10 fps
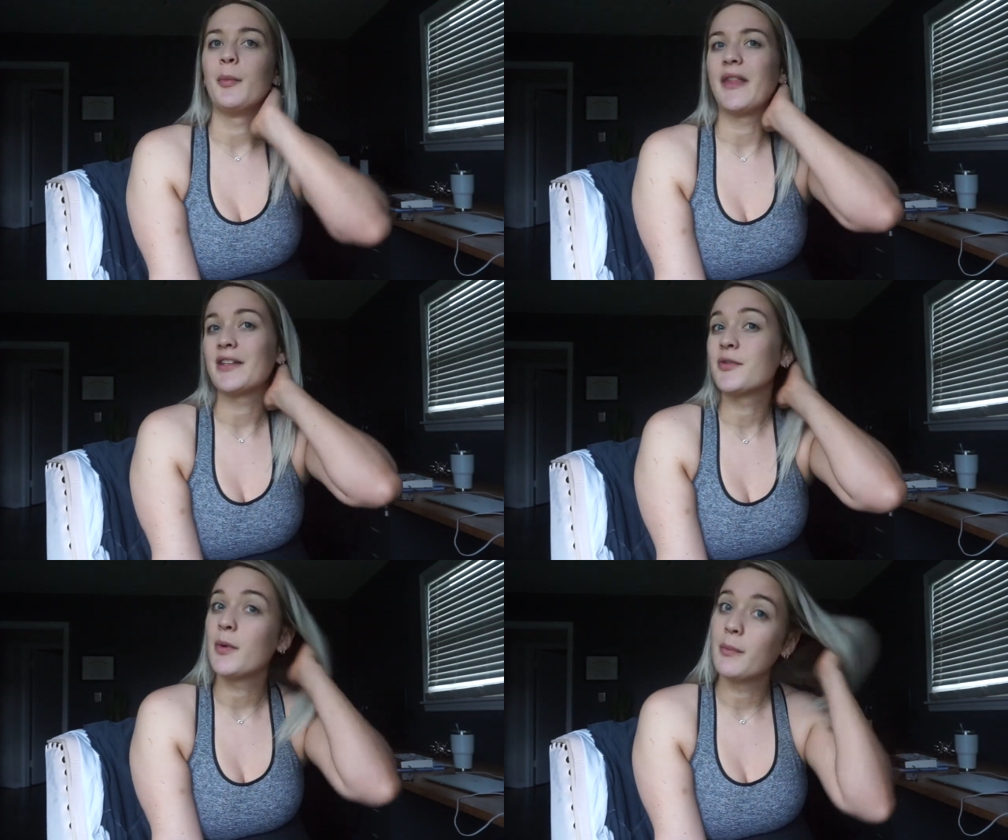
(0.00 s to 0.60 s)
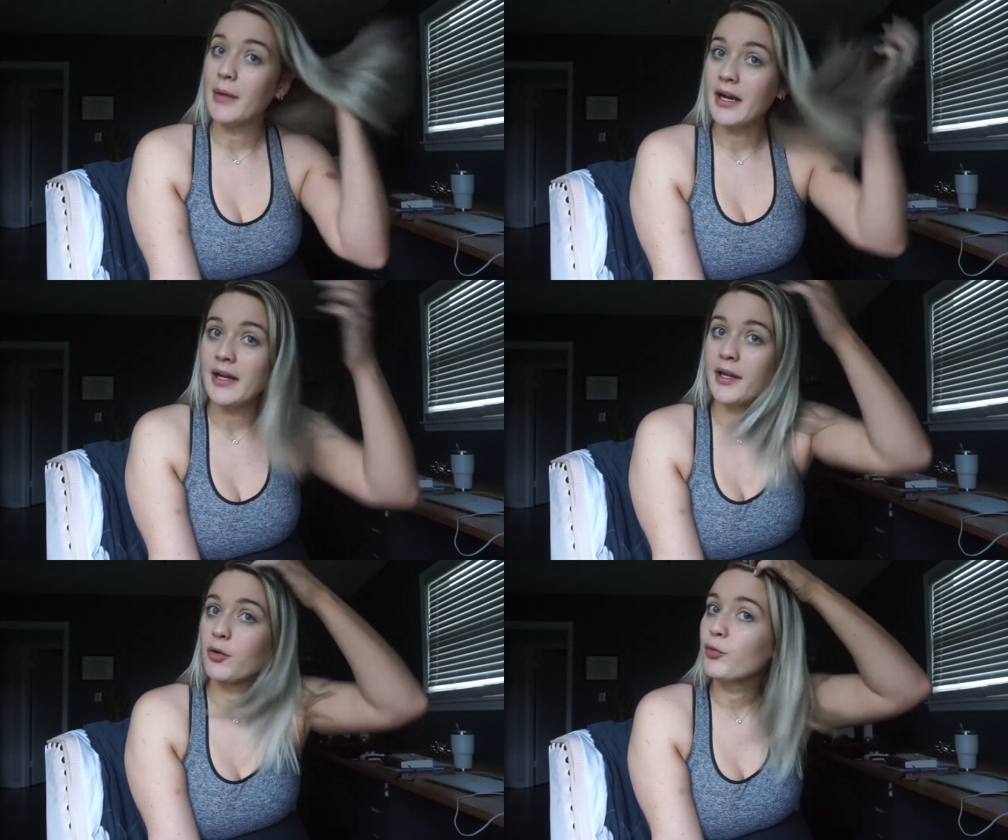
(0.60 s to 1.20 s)
That's what
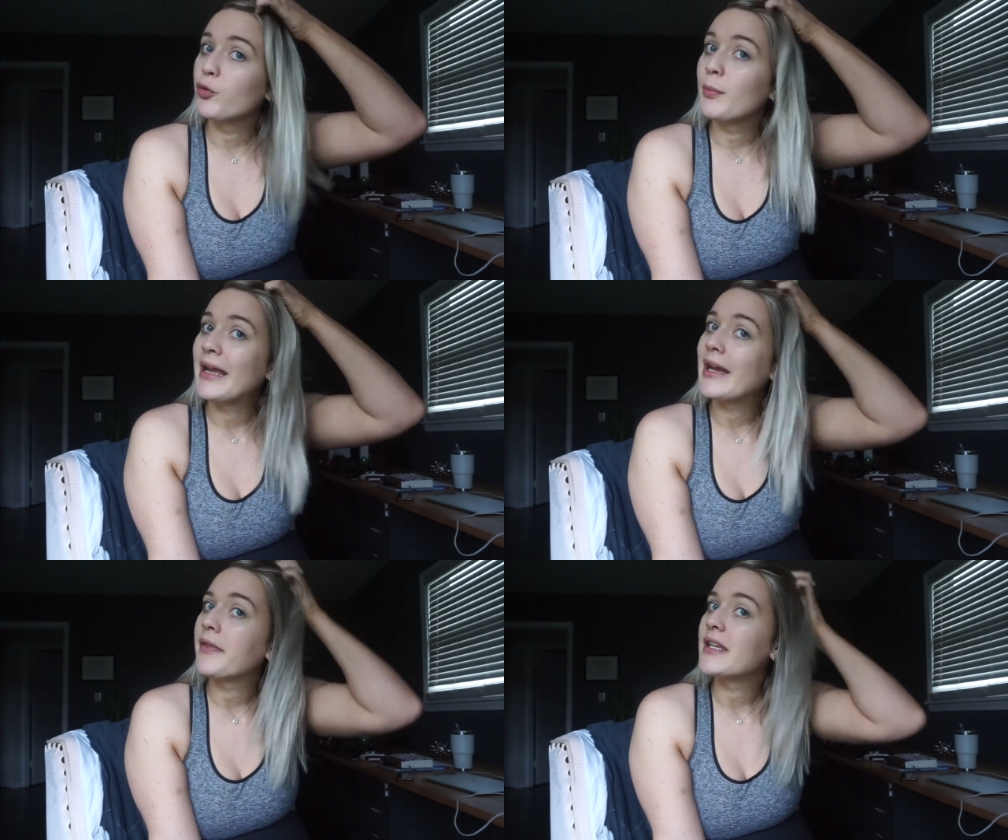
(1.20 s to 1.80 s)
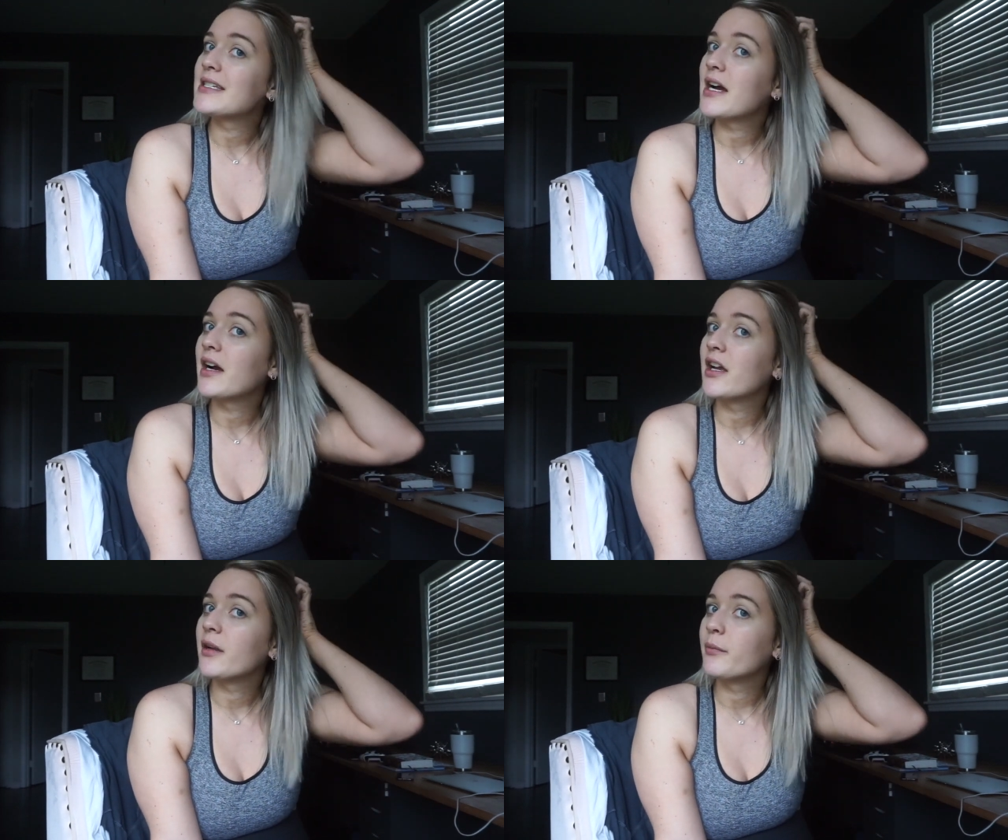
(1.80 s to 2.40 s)
my roommate at the
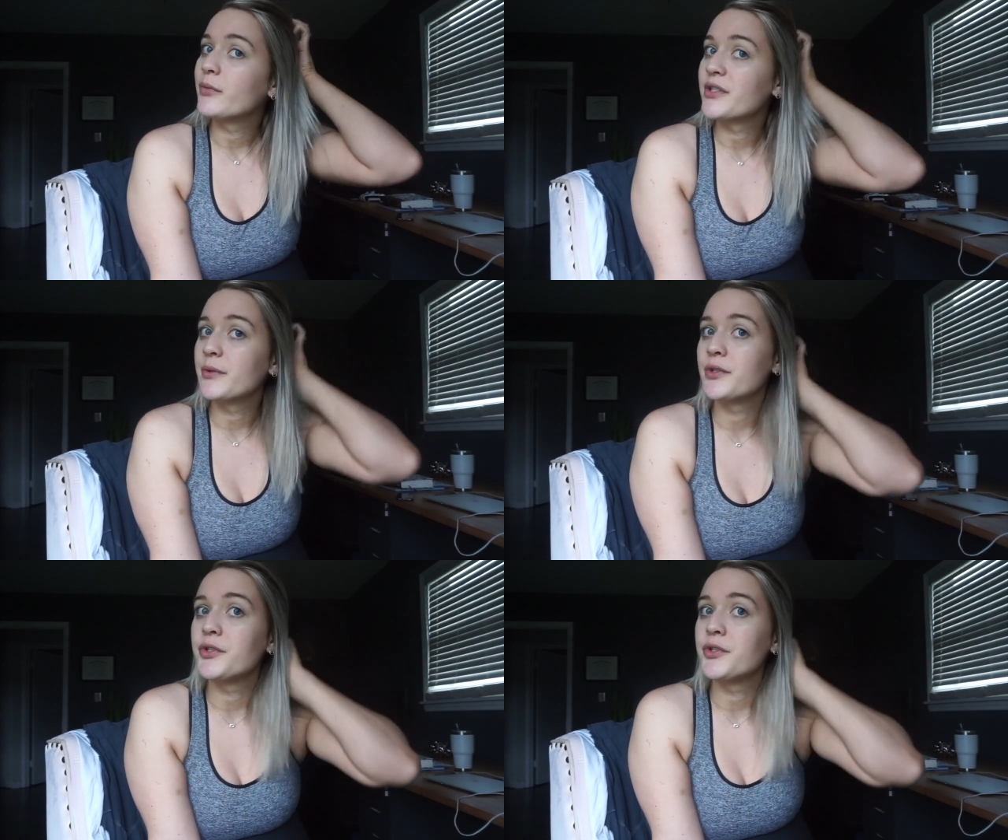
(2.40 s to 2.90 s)
time was doing.